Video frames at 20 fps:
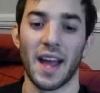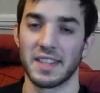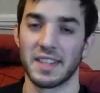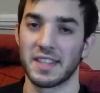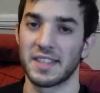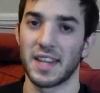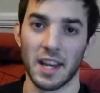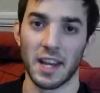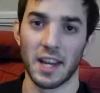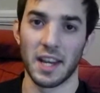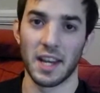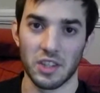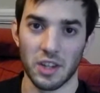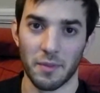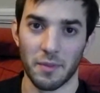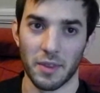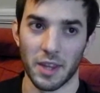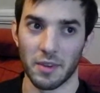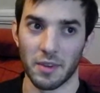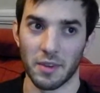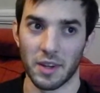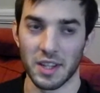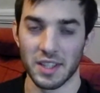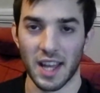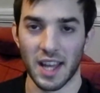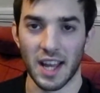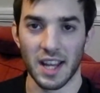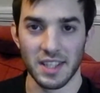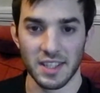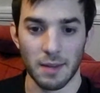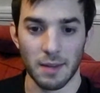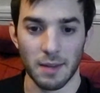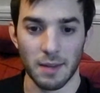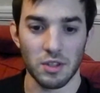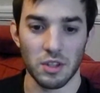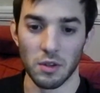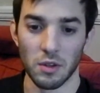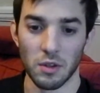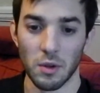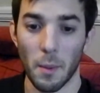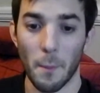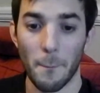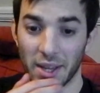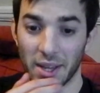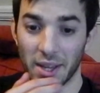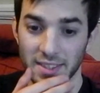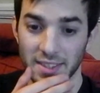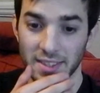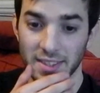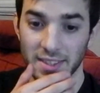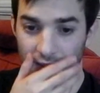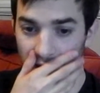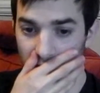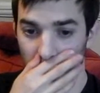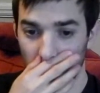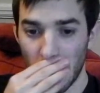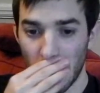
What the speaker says: is saying something because that is an absolute beast.